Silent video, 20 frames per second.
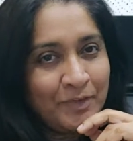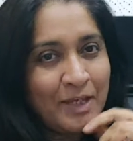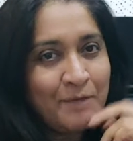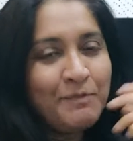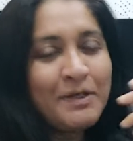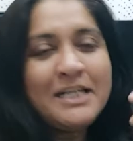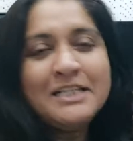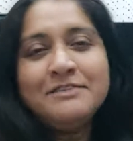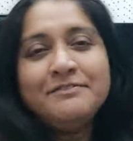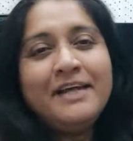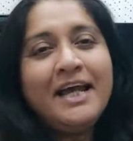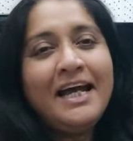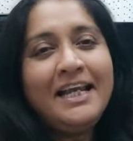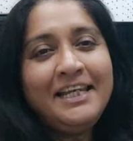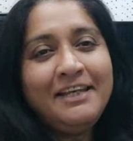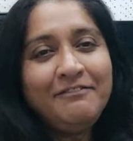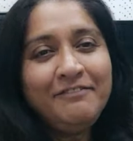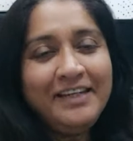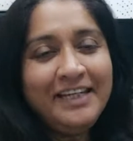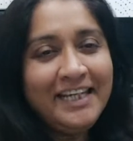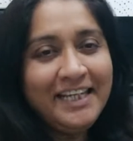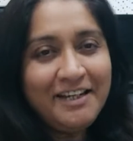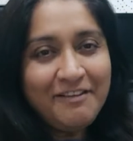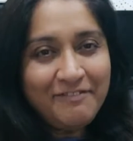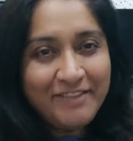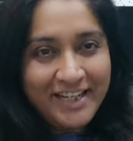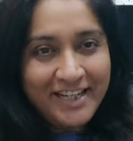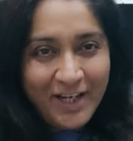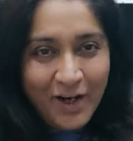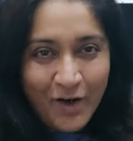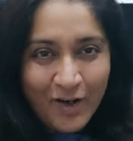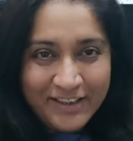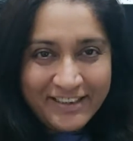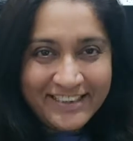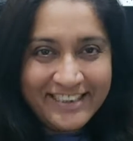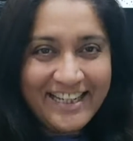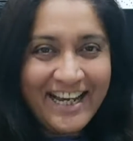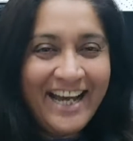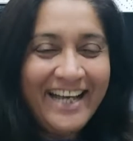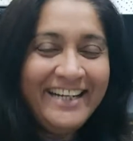because we are living in a very
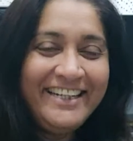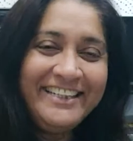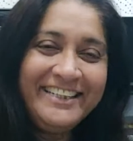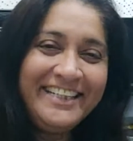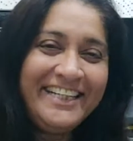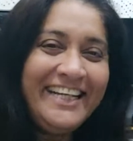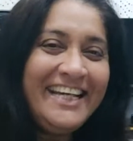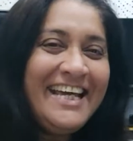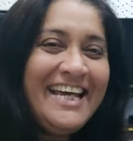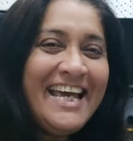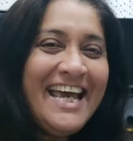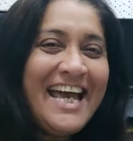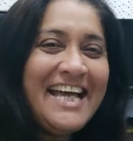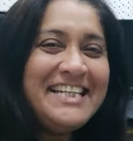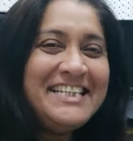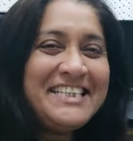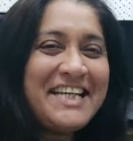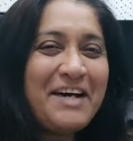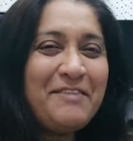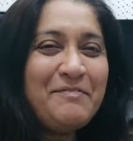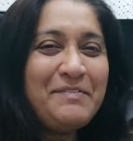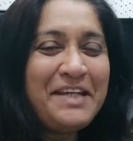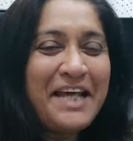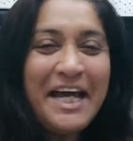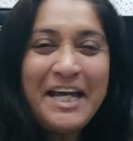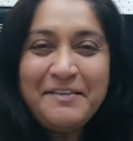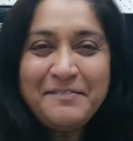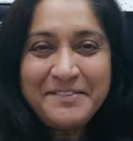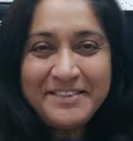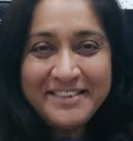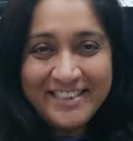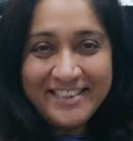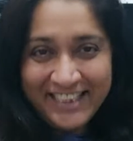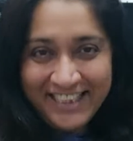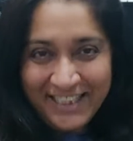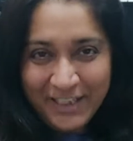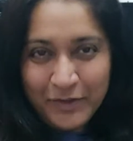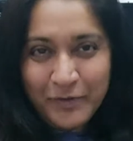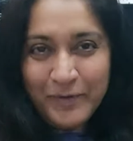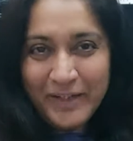hot country, and sometimes the
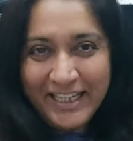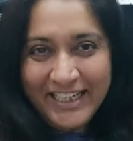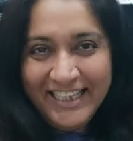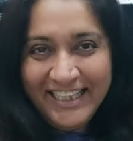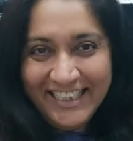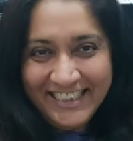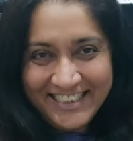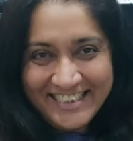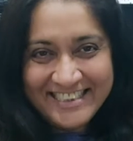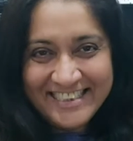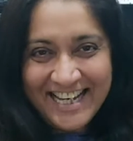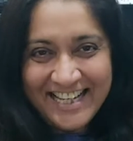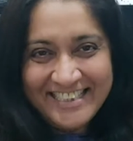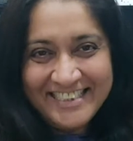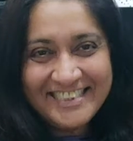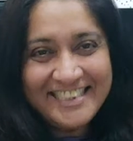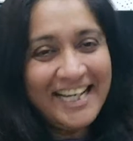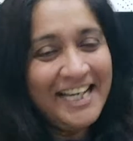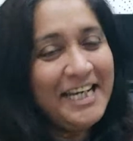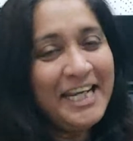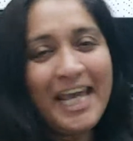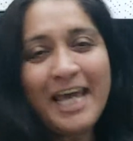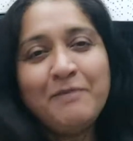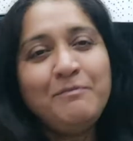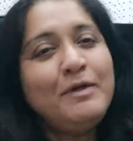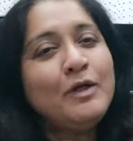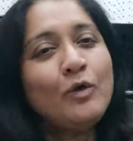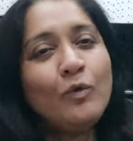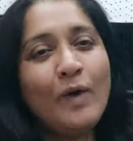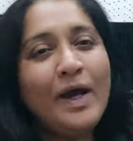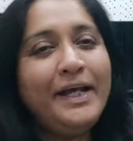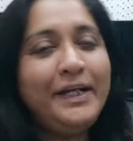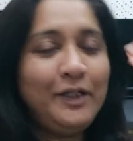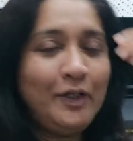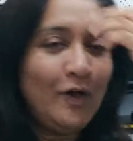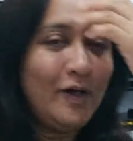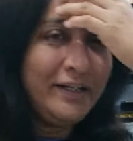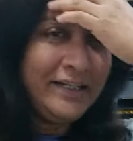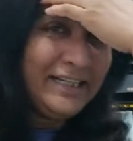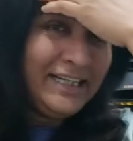Hiru Elia, the sunshine, can be quite
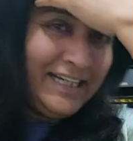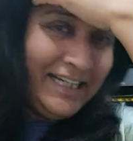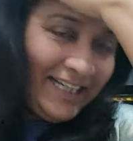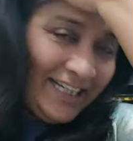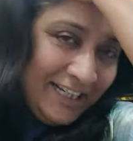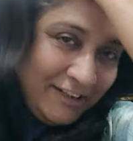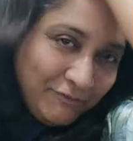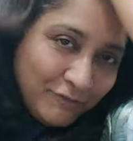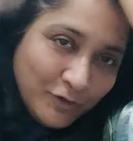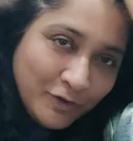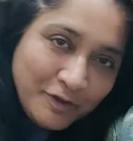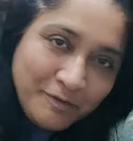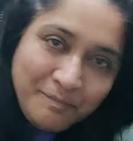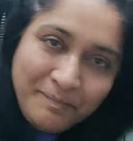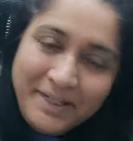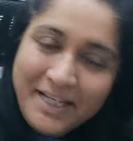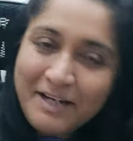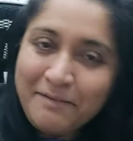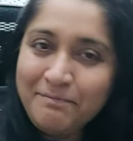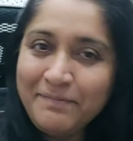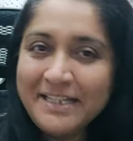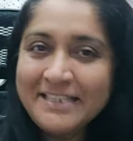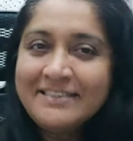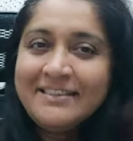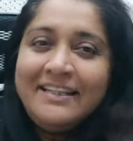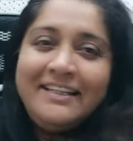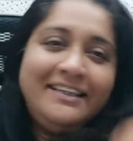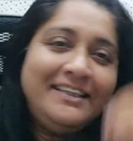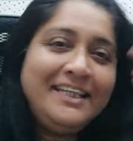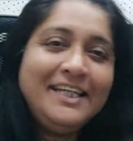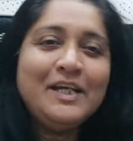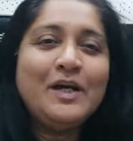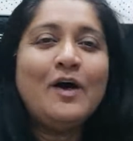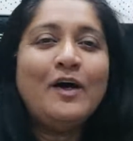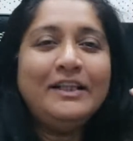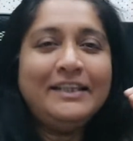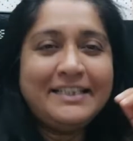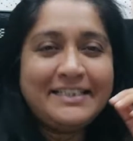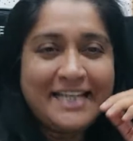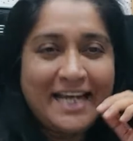hot. It won't be a blessed thing
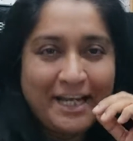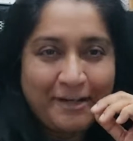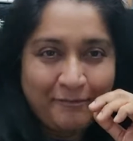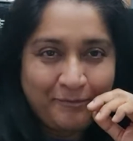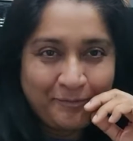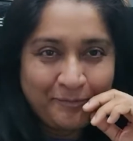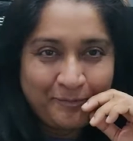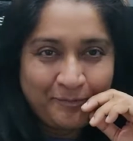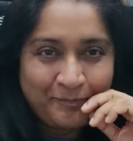all the time,